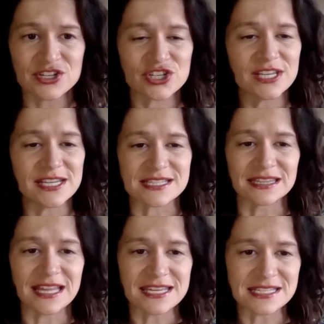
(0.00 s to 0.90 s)
She is a
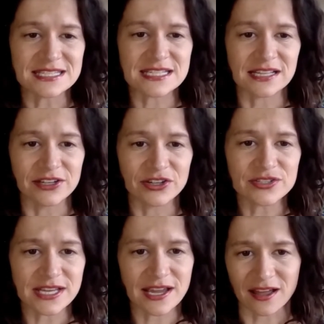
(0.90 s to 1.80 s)
licensed
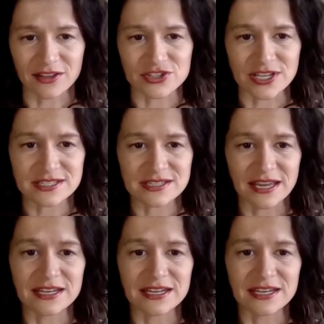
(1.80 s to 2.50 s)
clinical psychologist